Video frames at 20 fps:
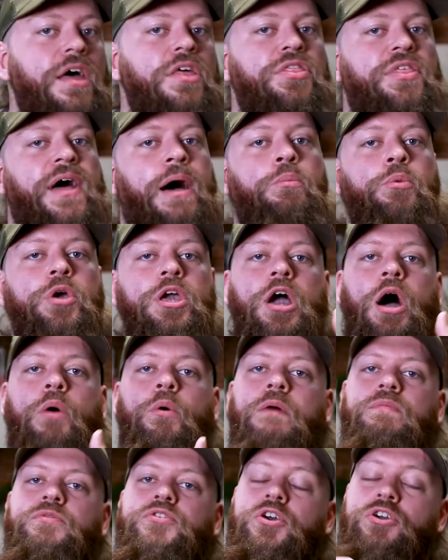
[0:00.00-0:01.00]
then we
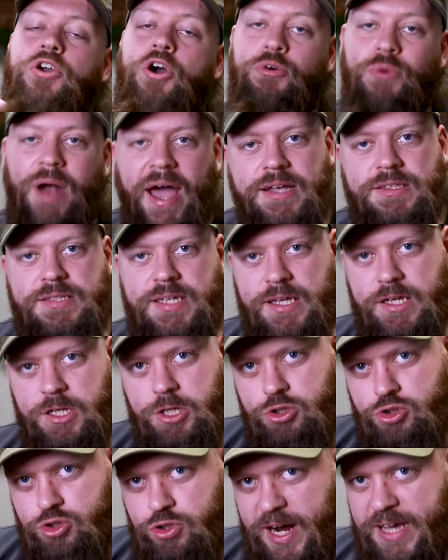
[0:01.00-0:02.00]
go on to correcting
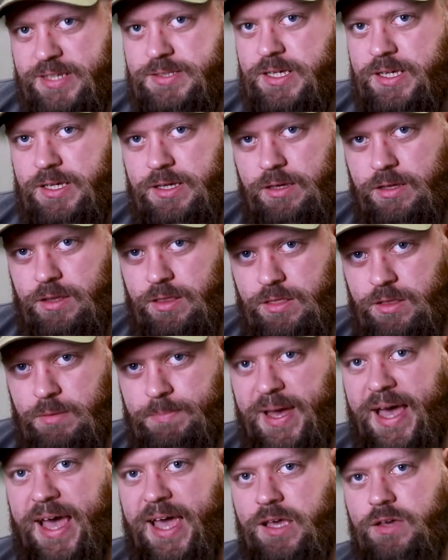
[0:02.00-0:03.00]
and addressing the
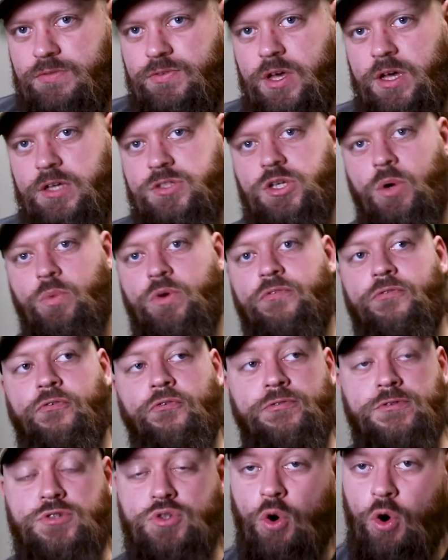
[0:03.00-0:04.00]
behavior. So we've
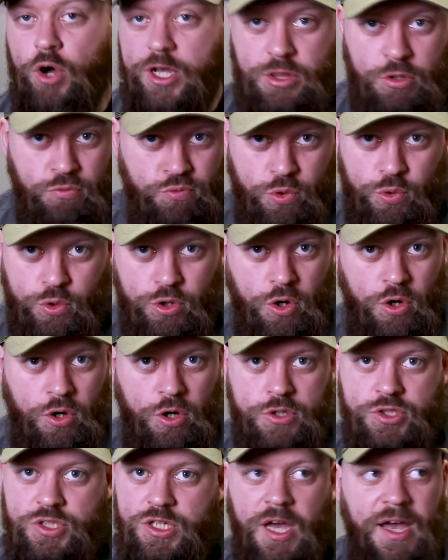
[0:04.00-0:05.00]
sorted the root
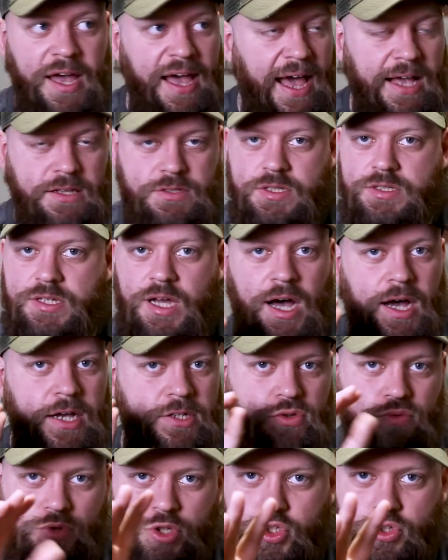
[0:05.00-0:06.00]
cause,
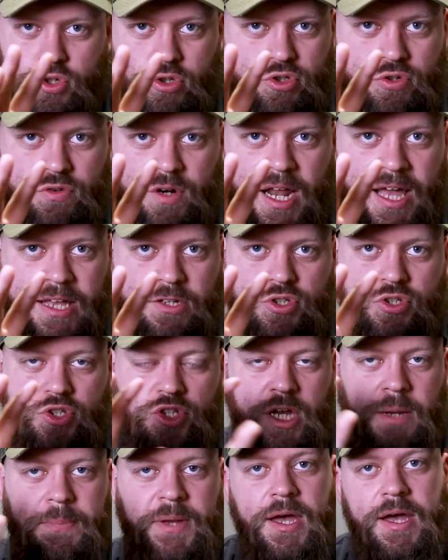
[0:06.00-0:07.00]
exercise, restructure
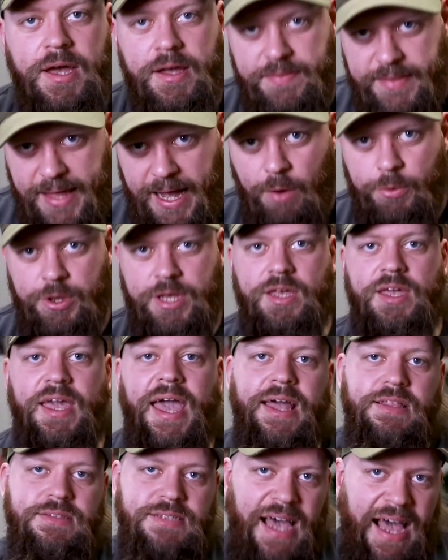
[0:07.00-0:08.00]
relationship. Now we can
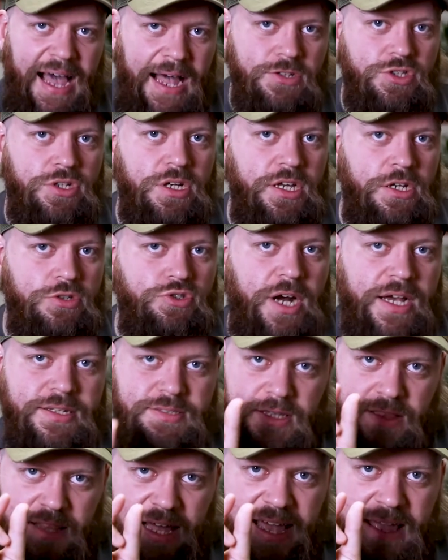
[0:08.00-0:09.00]
get into actually
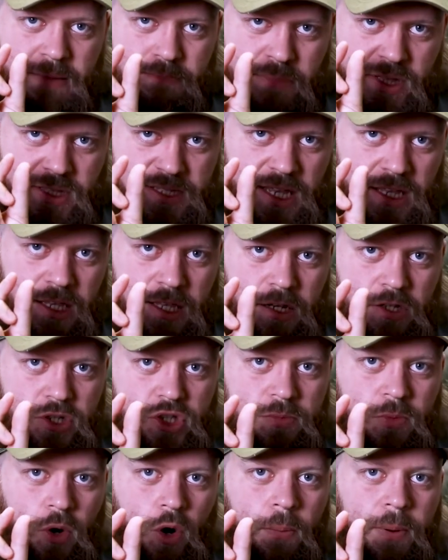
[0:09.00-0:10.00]
addressing that in particular
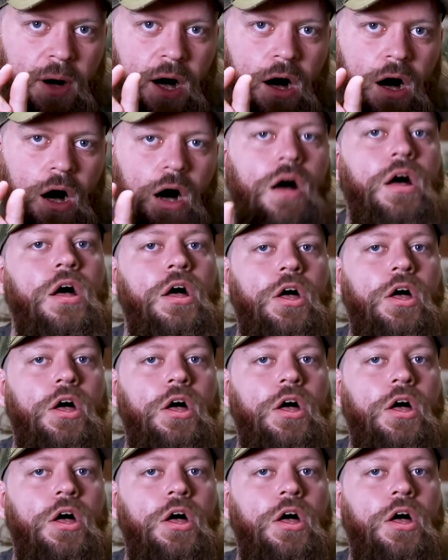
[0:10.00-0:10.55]
small part